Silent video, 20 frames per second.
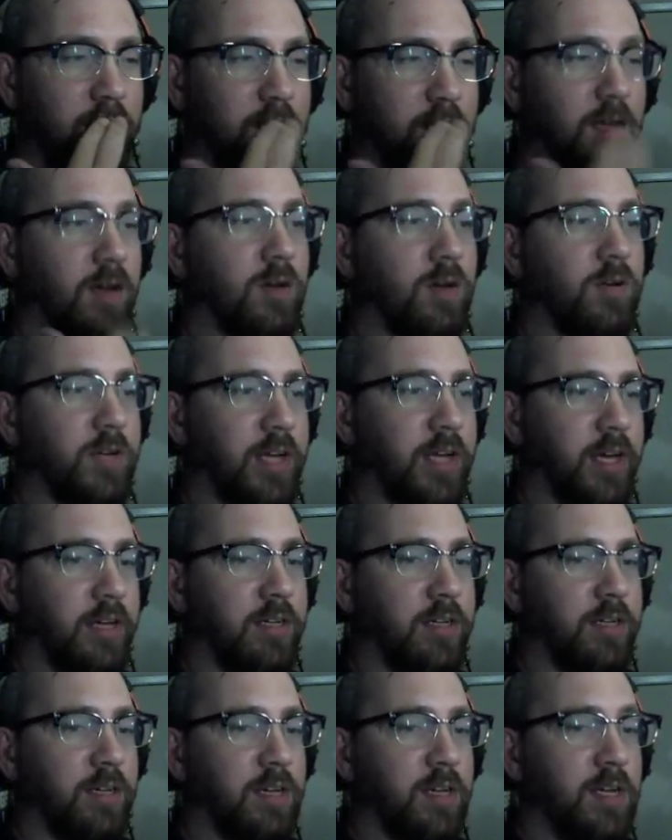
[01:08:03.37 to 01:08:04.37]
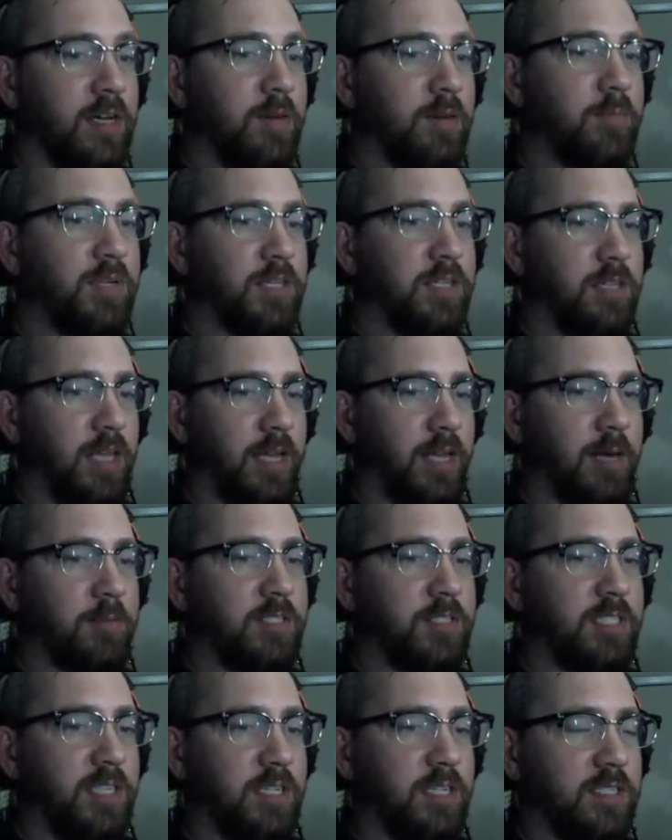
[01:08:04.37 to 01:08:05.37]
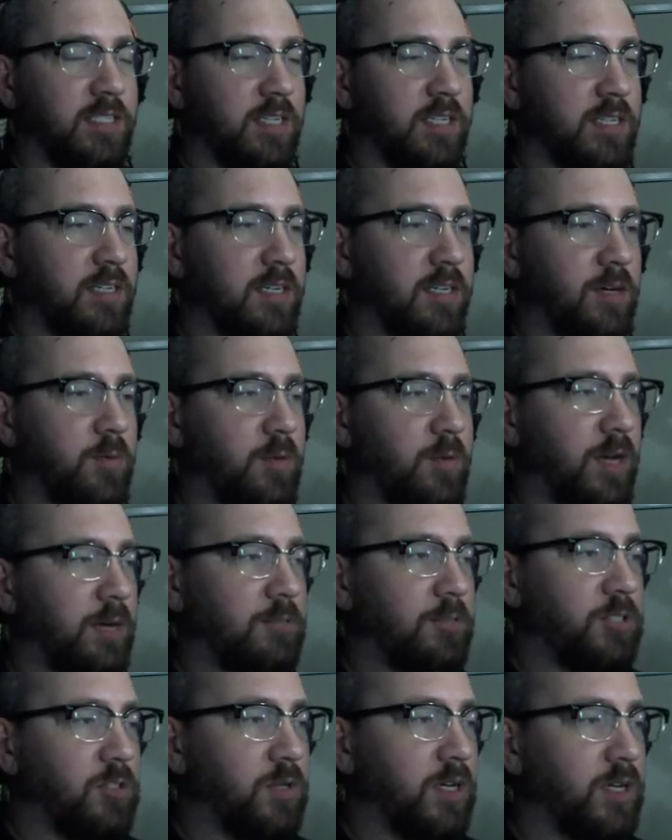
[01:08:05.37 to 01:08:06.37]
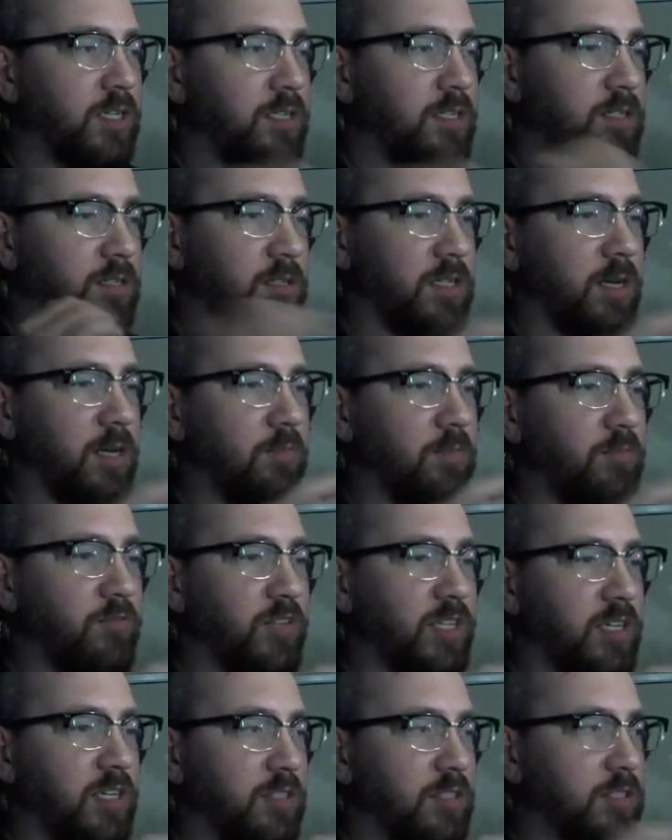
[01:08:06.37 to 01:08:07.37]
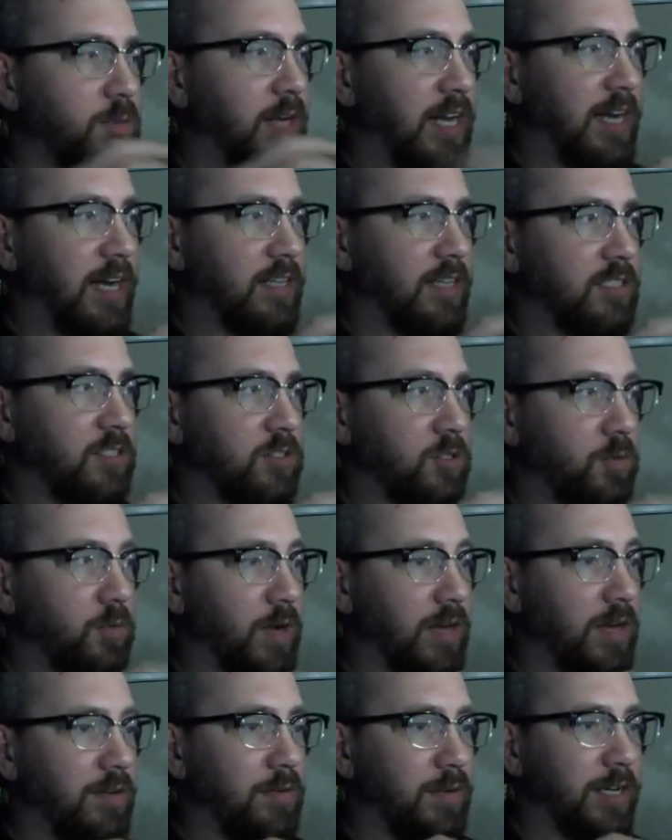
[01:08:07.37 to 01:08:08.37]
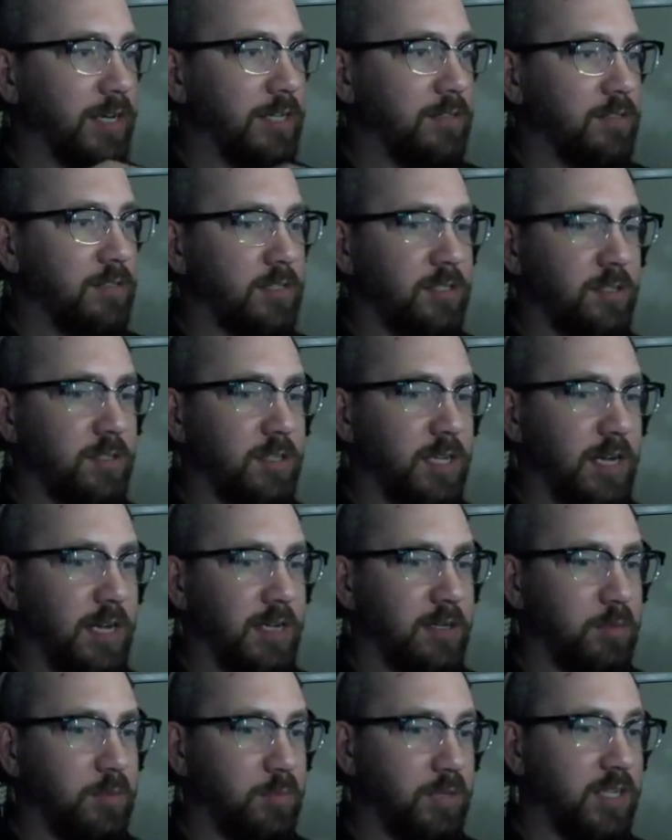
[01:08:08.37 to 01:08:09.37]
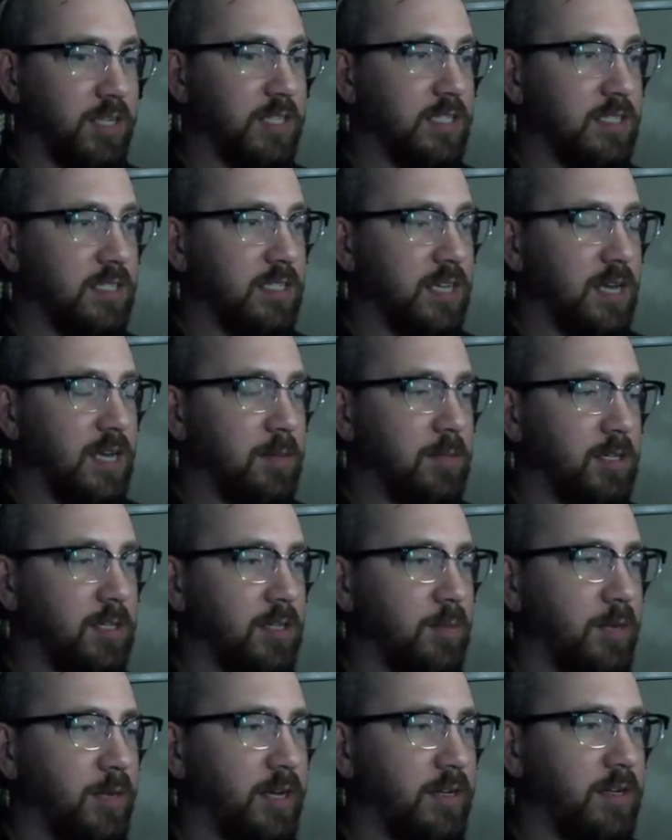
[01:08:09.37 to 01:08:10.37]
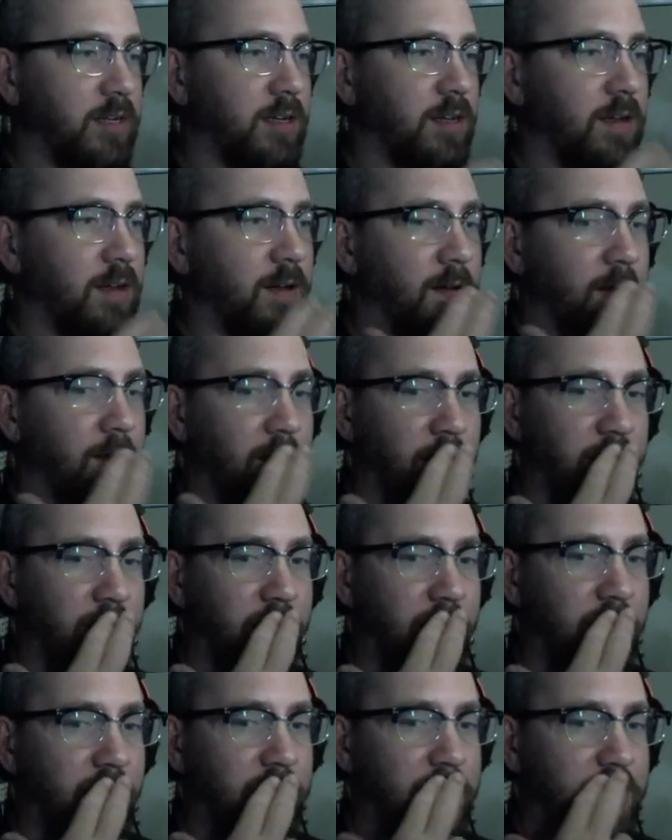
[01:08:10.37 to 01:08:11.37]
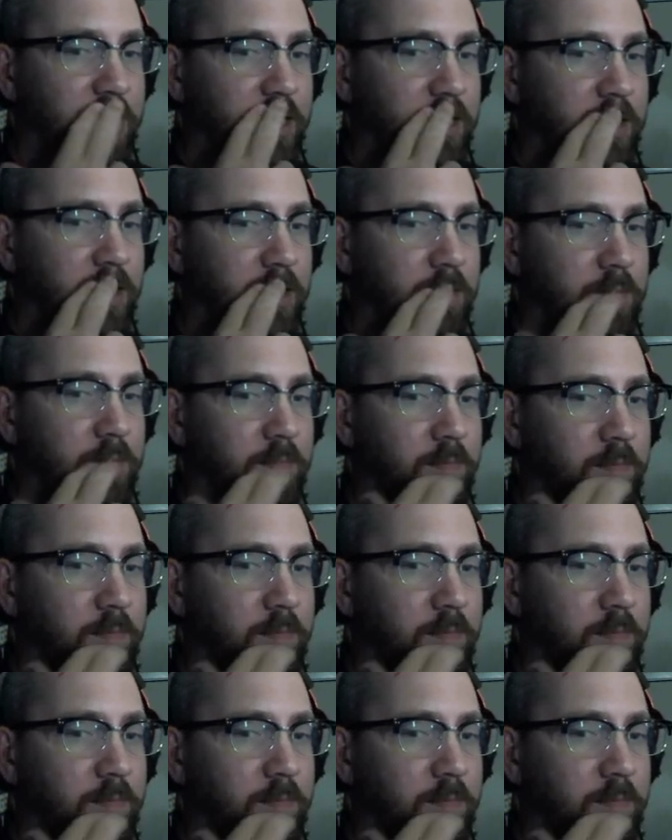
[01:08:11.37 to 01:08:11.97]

oh, okay. But like I was saying a second ago, when I was trying to look up videos about how to use a roundabout so that I could play this game a little better, I